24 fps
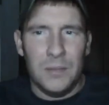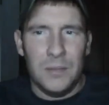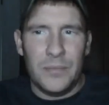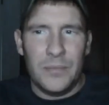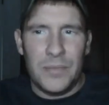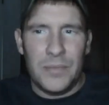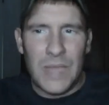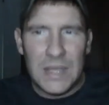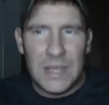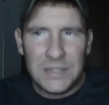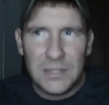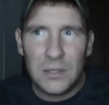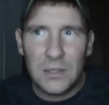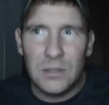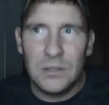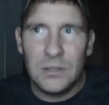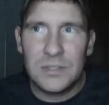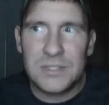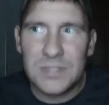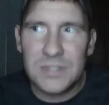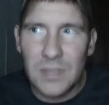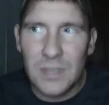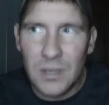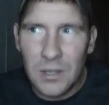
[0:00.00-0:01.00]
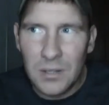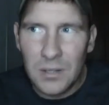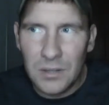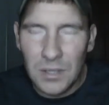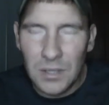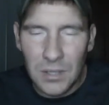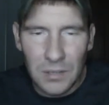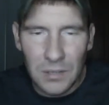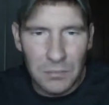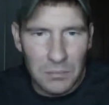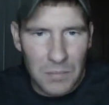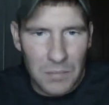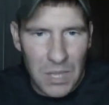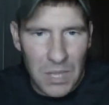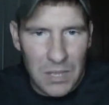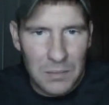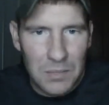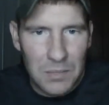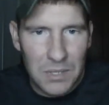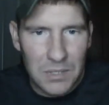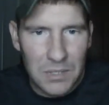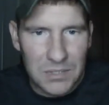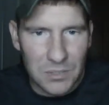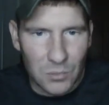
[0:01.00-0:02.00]
That's a good sign that
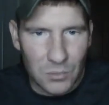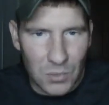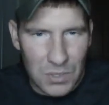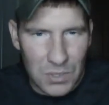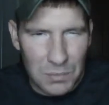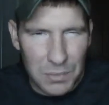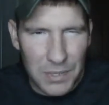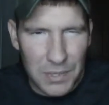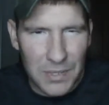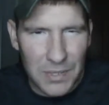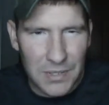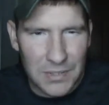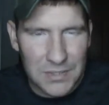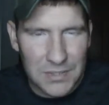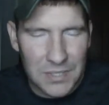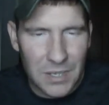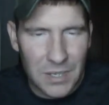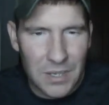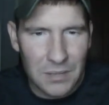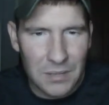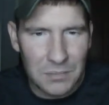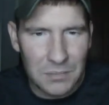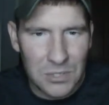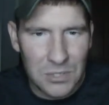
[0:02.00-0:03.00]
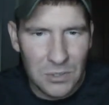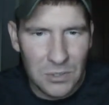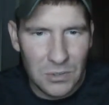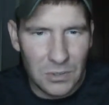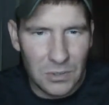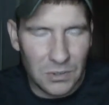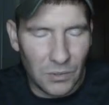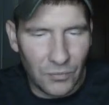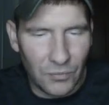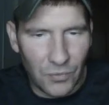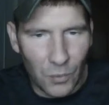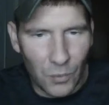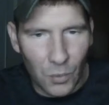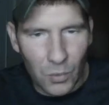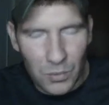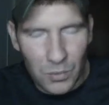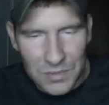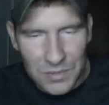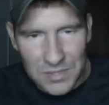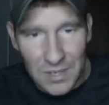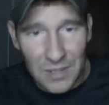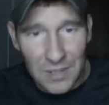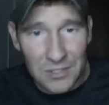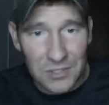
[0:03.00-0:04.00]
maybe it's a replay in time too, that the floor
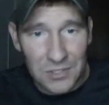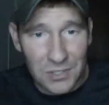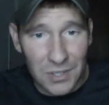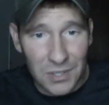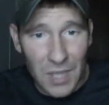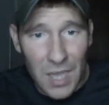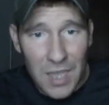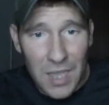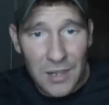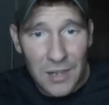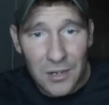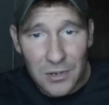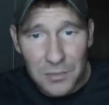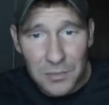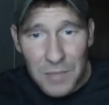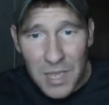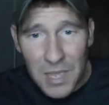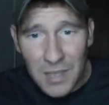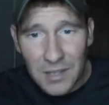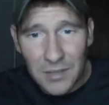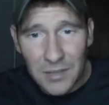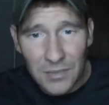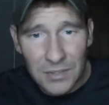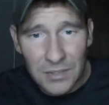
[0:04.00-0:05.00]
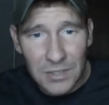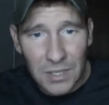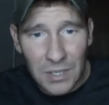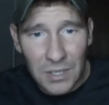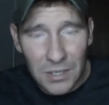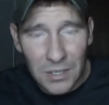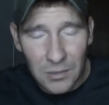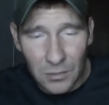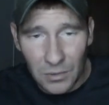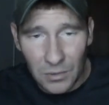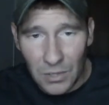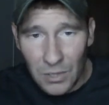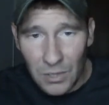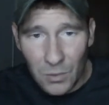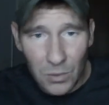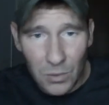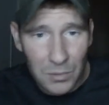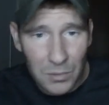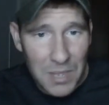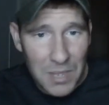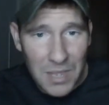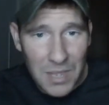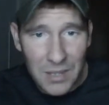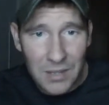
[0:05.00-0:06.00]
was actually higher back in the day or lower
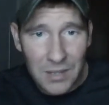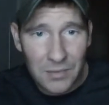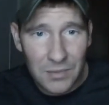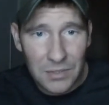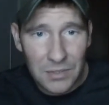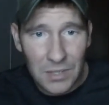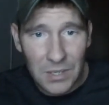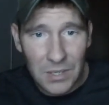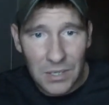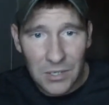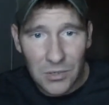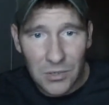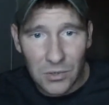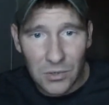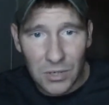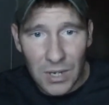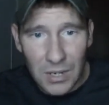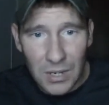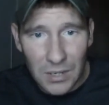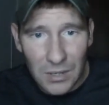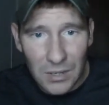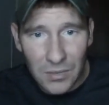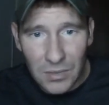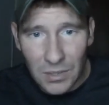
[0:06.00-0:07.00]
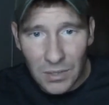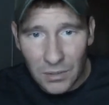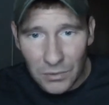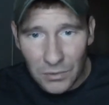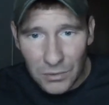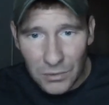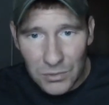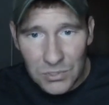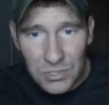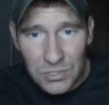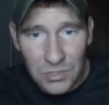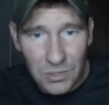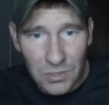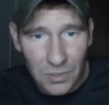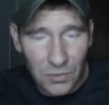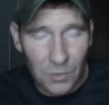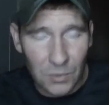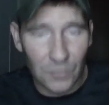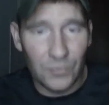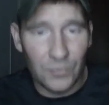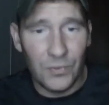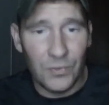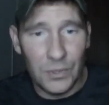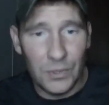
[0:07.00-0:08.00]
back in the day, creating the illusion that
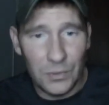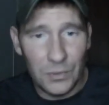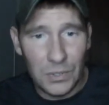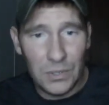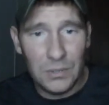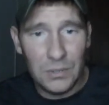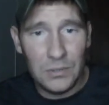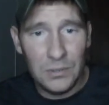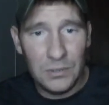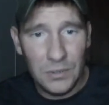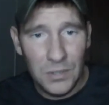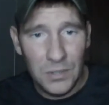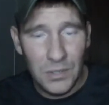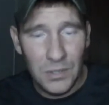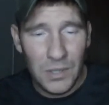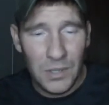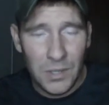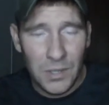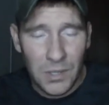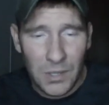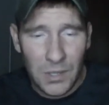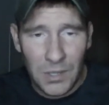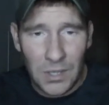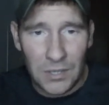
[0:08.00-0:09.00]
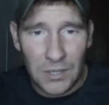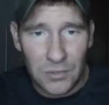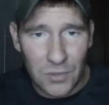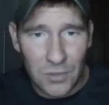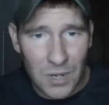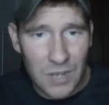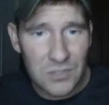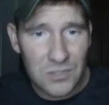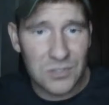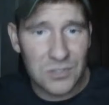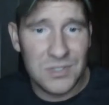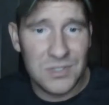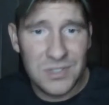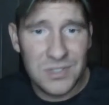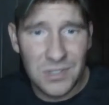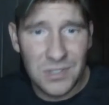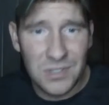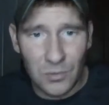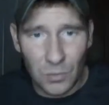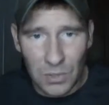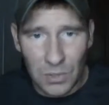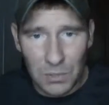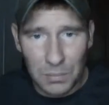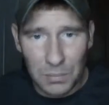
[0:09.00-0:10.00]
they're floating. And you're actually seeing
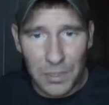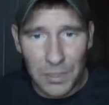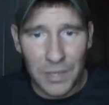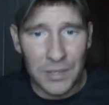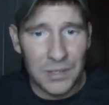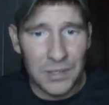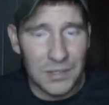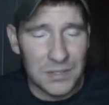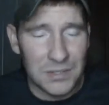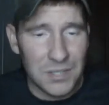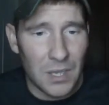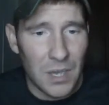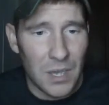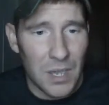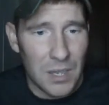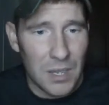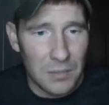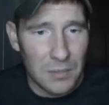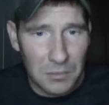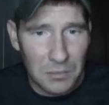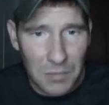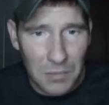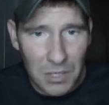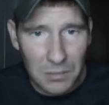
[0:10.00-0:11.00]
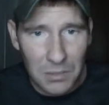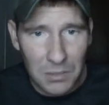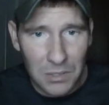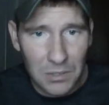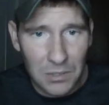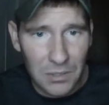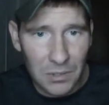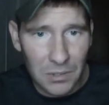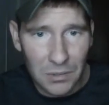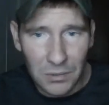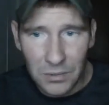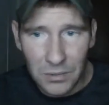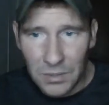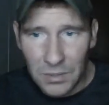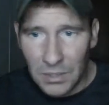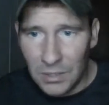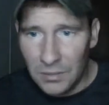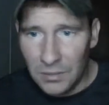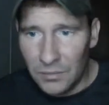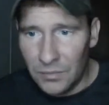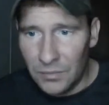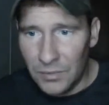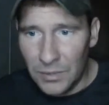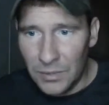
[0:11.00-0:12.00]
a replay in time, and maybe
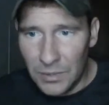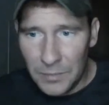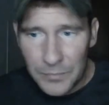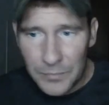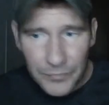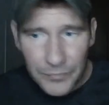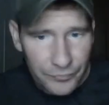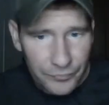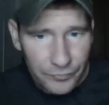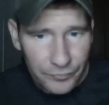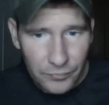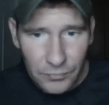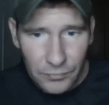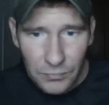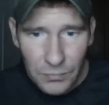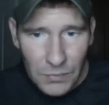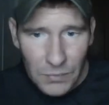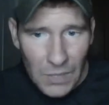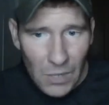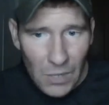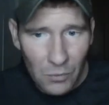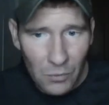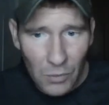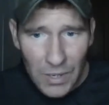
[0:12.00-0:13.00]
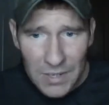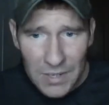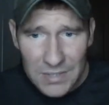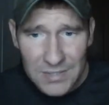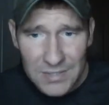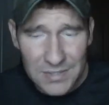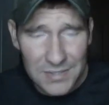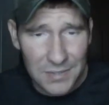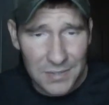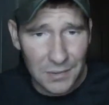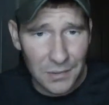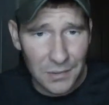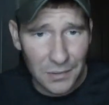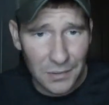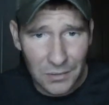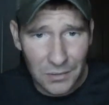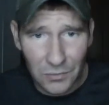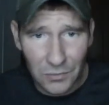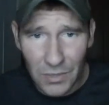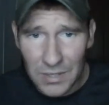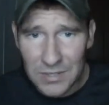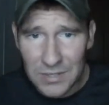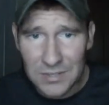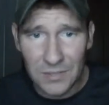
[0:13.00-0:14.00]
they've raised the ceiling,
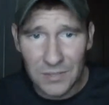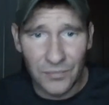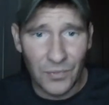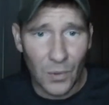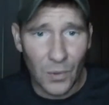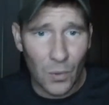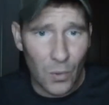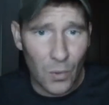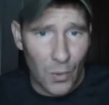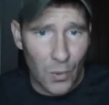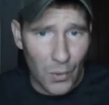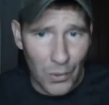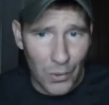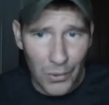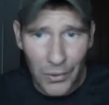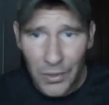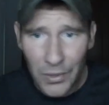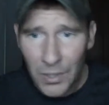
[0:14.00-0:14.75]
raised the floor,